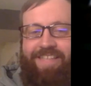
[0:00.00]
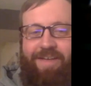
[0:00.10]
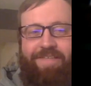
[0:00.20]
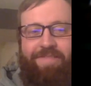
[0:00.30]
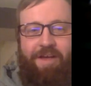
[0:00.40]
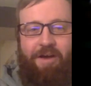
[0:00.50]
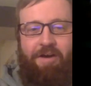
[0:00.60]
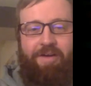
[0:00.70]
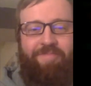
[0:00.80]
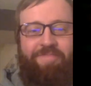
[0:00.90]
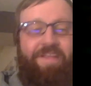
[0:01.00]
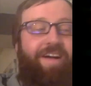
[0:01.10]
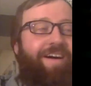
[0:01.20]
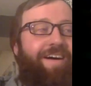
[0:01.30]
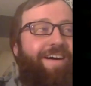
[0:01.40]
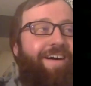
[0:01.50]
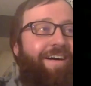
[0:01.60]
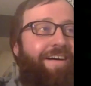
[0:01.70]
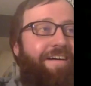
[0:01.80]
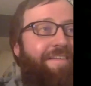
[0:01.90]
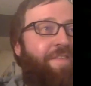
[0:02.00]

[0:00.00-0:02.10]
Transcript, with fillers: Snobby Tim, like um, uh,